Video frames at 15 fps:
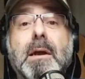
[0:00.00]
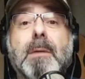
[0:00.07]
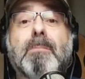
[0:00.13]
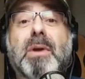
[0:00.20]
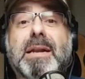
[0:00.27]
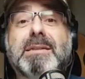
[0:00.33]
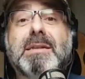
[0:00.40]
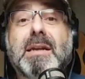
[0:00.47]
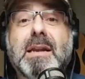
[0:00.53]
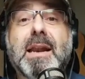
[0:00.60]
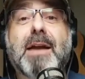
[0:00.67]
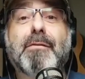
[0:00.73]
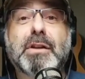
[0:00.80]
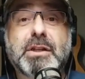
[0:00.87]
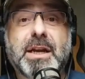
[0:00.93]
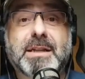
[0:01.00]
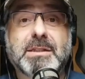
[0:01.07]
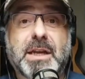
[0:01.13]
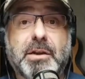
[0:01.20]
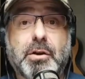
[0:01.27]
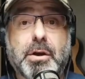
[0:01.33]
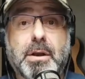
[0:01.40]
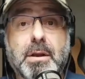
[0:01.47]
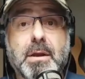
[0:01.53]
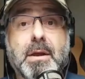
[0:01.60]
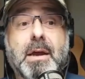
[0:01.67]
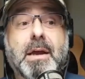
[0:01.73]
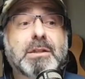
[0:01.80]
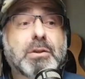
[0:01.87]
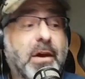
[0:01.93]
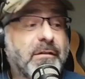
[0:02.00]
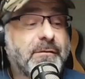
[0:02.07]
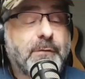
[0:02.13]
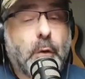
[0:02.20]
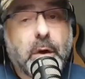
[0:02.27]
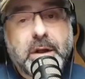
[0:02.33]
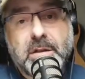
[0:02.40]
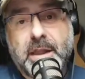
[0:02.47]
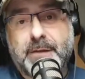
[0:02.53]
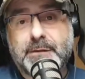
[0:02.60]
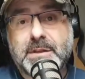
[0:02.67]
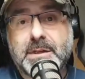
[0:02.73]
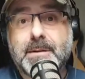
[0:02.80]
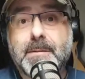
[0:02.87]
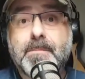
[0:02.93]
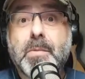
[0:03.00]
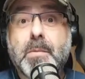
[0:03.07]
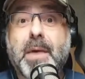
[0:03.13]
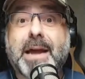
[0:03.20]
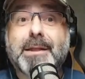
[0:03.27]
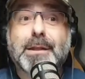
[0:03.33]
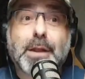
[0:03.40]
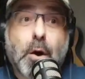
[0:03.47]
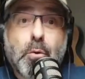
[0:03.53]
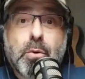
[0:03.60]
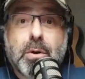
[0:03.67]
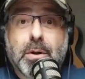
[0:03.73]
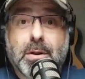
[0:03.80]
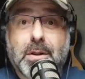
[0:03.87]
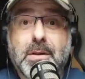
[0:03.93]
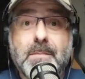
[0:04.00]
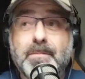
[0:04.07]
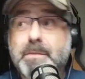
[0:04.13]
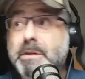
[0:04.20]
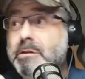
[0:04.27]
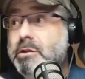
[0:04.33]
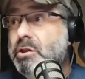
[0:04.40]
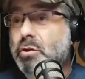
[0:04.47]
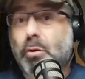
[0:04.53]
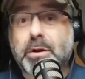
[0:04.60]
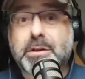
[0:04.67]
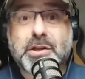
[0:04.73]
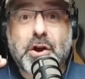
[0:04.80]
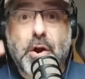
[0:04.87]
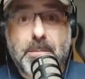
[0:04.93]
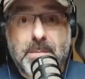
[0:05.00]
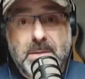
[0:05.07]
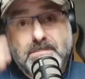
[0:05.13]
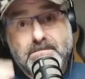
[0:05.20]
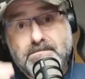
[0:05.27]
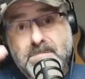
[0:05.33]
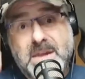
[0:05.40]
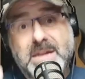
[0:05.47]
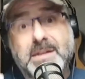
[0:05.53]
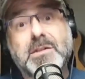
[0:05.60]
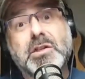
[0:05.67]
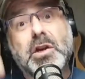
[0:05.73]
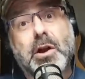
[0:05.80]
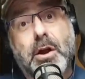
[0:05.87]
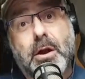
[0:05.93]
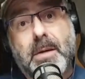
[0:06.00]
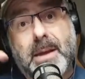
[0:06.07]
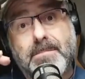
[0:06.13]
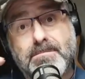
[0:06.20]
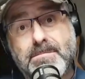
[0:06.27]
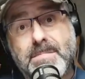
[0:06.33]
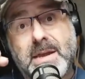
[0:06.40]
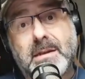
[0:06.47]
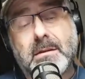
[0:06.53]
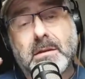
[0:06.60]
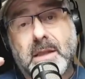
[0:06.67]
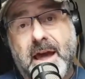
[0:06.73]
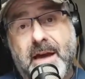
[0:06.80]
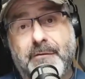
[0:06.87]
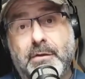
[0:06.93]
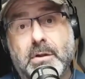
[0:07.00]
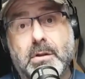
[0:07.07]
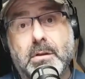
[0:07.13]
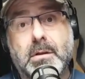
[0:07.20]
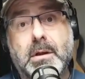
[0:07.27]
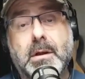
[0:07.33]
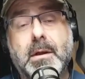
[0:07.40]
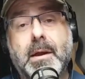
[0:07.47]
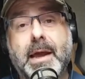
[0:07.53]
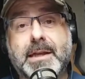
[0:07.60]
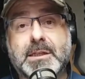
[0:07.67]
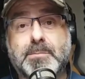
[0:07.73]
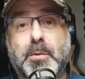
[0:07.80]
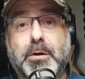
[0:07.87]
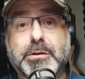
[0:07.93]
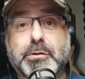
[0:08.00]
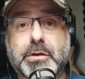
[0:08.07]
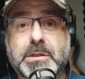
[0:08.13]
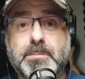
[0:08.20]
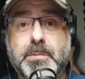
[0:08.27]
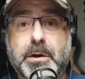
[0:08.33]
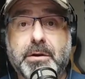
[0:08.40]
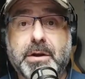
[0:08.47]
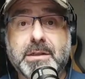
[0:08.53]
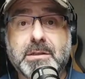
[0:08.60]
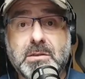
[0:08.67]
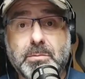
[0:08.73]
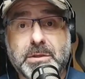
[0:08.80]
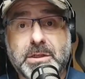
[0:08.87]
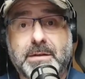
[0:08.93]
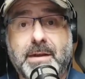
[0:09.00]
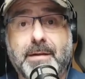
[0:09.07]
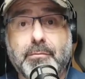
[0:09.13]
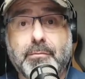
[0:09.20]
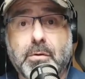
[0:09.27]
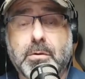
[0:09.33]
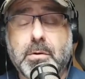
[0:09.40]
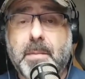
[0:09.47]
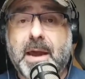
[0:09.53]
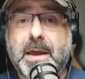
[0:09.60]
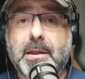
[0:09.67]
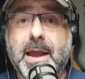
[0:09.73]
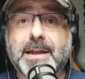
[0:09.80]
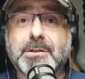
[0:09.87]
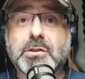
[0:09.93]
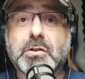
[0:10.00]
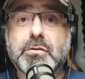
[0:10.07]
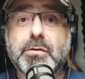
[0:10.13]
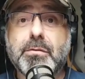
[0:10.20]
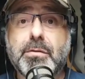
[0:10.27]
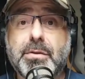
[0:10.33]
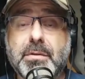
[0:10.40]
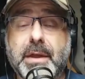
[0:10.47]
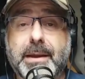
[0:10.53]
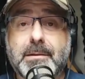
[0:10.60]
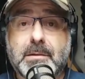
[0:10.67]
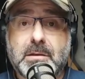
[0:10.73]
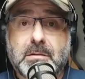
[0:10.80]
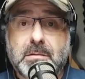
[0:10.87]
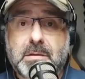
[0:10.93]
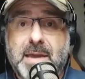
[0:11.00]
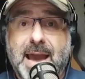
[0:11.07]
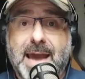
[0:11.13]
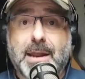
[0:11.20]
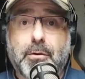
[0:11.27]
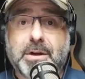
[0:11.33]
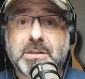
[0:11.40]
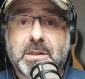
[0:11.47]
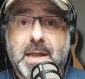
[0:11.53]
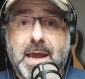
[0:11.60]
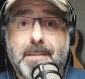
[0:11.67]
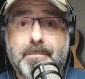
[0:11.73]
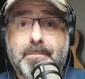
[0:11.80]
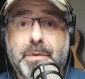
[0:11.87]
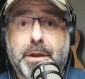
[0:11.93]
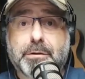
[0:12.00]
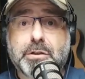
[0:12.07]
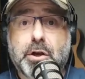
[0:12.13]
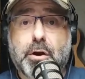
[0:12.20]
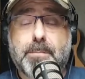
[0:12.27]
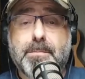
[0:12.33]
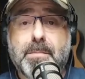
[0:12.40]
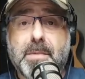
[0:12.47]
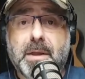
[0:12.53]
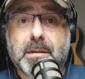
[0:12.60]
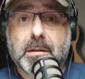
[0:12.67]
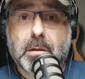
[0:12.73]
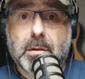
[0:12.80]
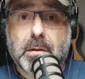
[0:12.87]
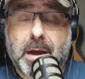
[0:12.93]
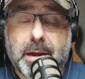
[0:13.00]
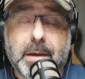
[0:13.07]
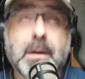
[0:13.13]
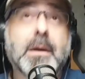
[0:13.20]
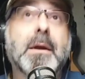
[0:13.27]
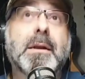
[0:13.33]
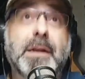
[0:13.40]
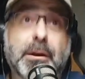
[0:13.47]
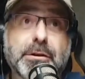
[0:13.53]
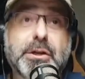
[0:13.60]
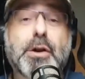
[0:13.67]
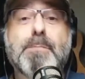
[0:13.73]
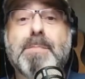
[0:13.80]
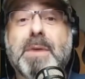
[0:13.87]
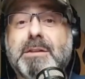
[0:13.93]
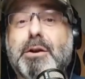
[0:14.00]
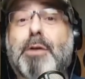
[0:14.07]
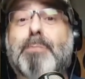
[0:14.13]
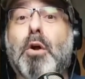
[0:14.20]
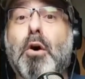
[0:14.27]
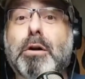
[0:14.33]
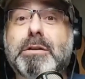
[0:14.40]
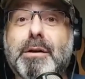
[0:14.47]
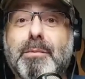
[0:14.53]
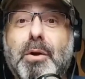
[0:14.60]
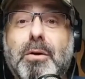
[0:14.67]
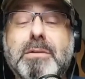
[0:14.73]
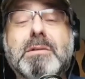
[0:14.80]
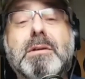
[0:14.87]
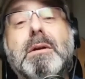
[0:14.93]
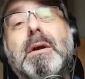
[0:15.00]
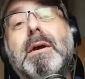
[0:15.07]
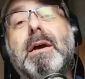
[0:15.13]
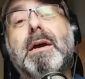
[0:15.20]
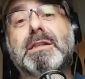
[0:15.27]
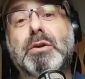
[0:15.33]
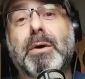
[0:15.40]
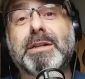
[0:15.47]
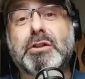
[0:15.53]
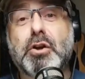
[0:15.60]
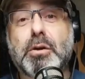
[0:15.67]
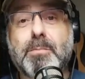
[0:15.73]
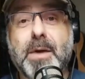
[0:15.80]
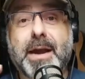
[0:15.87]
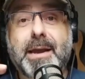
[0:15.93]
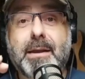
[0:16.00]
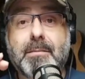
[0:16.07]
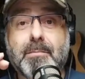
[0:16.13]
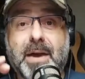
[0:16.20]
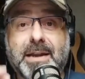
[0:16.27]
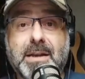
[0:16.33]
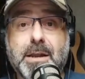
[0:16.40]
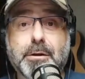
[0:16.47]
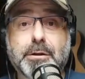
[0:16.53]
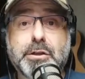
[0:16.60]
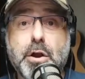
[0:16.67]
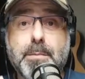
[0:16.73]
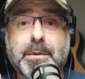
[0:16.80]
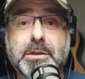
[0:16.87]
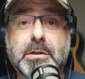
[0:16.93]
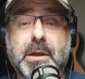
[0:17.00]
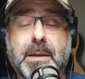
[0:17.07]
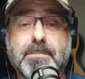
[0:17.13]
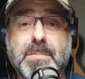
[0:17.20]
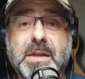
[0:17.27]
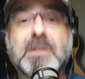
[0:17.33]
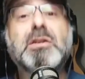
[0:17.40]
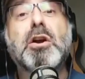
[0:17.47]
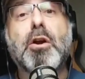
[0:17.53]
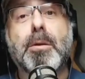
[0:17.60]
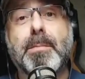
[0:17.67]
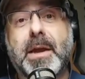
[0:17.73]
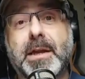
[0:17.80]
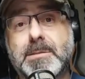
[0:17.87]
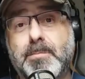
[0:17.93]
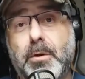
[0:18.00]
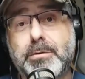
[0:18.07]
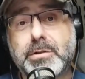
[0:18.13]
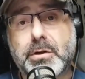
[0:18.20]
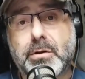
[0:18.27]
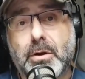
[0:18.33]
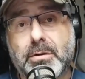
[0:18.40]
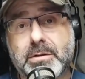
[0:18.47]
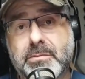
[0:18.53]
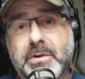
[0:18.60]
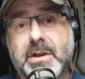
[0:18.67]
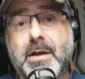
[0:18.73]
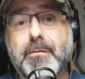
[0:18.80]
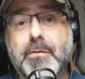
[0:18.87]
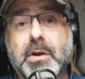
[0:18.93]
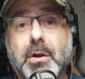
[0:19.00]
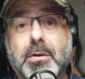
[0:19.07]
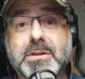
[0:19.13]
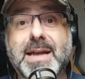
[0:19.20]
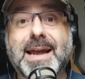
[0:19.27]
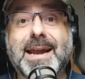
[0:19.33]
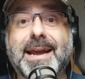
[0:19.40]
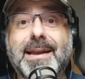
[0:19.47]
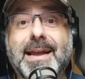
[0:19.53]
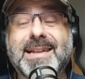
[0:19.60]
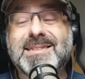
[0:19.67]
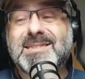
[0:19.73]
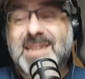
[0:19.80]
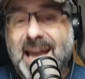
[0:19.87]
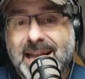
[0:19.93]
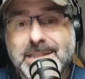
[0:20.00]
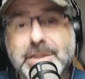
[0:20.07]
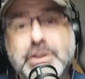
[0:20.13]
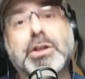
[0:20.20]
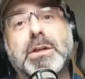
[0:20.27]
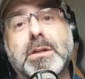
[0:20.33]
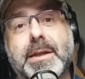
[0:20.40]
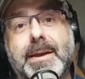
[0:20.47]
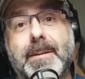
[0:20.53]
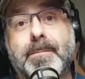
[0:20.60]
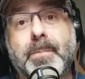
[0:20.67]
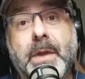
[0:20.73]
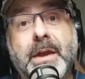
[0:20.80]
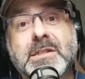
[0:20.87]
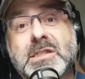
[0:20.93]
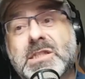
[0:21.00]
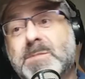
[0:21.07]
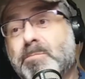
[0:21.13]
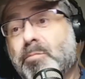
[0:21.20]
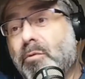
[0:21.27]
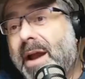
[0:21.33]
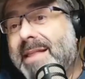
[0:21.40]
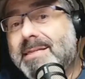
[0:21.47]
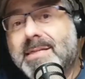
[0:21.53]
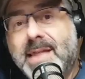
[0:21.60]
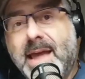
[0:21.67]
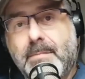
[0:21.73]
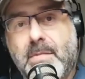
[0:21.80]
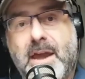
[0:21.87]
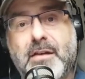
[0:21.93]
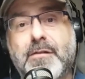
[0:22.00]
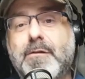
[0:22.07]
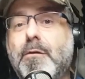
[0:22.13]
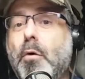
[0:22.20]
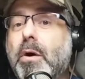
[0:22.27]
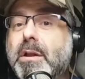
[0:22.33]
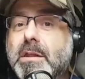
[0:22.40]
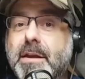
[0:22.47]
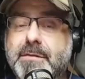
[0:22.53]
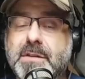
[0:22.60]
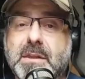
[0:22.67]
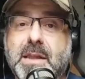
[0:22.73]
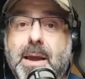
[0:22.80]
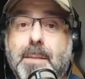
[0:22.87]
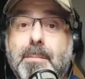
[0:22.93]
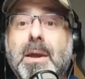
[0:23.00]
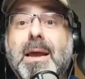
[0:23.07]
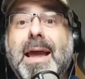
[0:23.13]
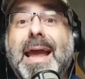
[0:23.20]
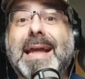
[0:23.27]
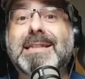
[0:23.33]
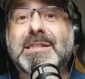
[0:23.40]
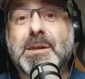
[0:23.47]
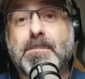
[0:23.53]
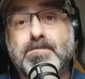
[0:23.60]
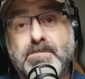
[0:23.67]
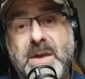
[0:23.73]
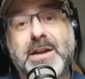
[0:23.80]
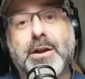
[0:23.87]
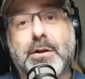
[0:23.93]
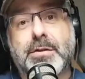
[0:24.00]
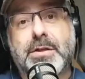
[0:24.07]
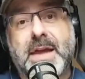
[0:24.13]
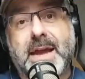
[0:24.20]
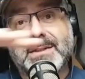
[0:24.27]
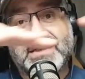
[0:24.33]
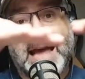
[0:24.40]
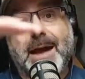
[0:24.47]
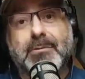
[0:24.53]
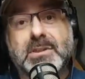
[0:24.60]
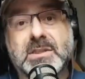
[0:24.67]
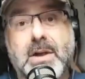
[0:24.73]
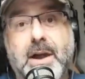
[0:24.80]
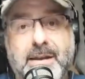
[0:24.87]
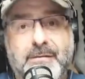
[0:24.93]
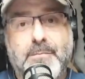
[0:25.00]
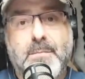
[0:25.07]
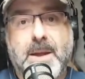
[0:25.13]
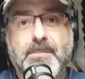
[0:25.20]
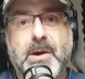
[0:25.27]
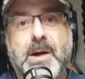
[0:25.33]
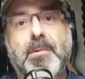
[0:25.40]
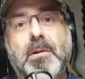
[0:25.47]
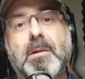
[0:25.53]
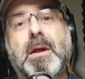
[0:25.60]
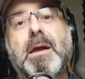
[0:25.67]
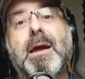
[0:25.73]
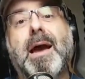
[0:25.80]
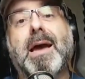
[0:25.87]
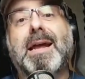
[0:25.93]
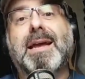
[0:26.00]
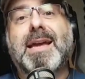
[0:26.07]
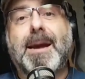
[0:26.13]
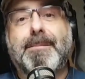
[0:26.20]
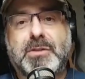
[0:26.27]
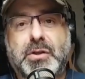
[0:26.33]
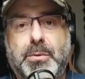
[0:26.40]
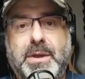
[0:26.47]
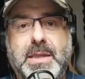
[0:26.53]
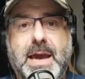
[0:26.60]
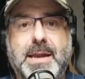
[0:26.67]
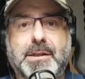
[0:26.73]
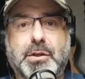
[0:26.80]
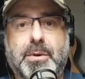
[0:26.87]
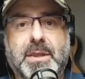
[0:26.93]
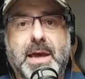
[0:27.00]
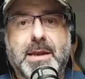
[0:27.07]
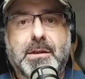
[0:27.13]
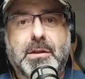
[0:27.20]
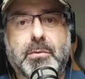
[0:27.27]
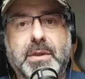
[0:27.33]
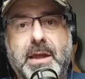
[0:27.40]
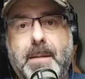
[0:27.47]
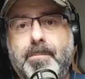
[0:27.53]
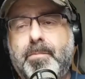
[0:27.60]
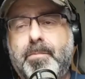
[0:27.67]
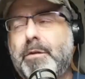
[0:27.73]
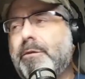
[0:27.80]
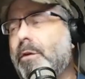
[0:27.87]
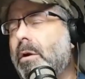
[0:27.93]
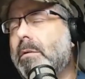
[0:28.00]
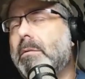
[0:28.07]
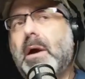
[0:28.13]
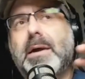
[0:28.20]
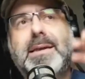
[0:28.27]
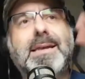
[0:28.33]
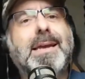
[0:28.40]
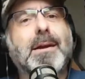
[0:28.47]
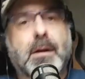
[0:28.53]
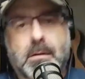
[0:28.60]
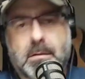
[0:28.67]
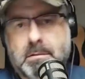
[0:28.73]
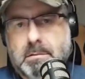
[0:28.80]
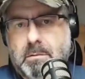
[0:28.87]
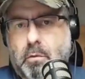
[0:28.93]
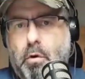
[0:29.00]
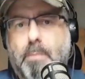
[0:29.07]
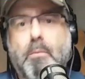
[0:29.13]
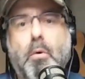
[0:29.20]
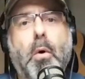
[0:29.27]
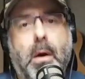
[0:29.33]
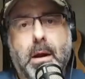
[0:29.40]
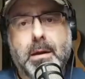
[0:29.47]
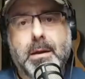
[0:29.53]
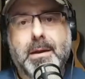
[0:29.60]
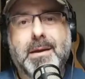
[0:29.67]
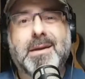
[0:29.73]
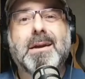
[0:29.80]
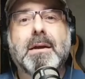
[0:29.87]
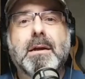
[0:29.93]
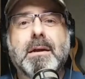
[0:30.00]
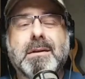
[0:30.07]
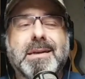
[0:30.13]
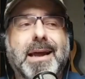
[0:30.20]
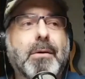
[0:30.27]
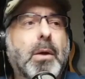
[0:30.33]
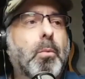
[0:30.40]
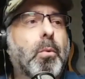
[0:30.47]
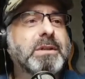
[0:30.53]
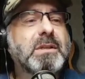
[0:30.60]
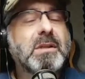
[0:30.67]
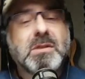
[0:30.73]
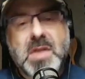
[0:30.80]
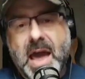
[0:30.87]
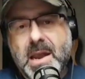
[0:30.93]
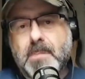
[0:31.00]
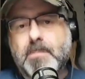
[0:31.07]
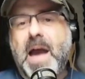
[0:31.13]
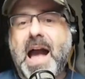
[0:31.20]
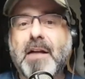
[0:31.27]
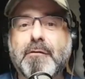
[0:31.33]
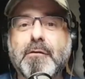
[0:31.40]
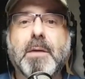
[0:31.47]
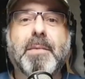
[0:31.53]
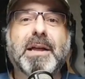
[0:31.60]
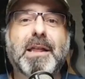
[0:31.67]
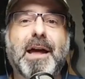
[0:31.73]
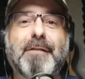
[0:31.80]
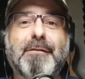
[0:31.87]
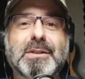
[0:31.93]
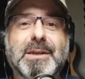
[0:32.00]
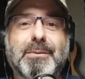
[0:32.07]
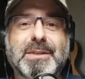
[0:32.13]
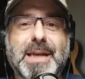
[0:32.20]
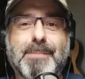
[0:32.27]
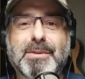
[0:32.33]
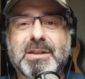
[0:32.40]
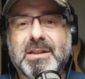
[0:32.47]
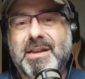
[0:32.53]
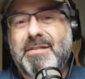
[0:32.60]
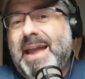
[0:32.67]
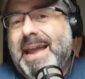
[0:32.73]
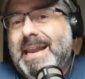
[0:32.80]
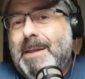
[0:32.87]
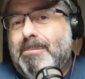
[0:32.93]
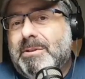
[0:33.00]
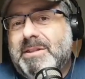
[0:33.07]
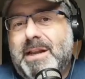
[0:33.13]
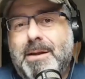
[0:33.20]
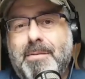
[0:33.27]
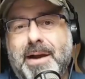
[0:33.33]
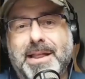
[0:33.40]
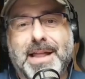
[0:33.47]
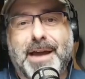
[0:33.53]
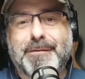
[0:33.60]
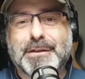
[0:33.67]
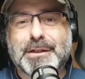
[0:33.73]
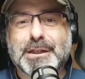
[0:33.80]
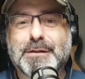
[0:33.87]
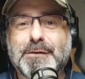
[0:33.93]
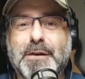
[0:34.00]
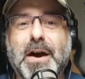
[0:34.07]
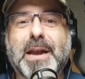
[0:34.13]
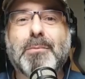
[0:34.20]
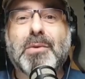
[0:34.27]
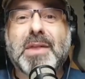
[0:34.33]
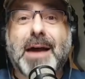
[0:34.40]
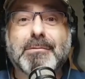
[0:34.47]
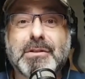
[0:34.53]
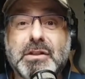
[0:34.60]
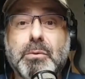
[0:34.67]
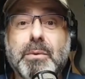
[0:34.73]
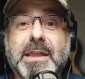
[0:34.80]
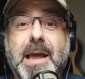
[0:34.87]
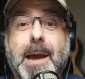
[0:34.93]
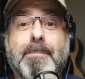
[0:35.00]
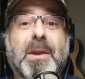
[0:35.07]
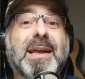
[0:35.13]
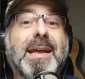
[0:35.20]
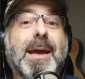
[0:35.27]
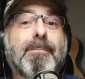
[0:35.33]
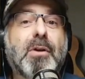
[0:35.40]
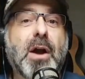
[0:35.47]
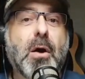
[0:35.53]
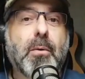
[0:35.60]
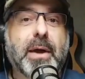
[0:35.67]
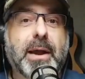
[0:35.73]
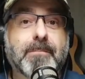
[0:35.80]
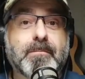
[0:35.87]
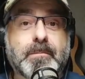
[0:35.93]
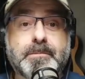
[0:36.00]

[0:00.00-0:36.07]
But I did it every chance I could. So I forklifted my local short term and mid term and mid level exposure experiences, which I, I, wrote about in The Anxious Truth like categorizing that near term, uh, near term, midterm, long term goals. So I took my my near term and, and midterm exposure goals and recovery goals, and I intentionally spread them and forklifted them into bigger things outside of my bubble. And I kept doing that and doing that and doing that for a year or more. Now, it wasn't that impactful on my life because I was able to live 80% of my life just fine without doing that, but I kept going.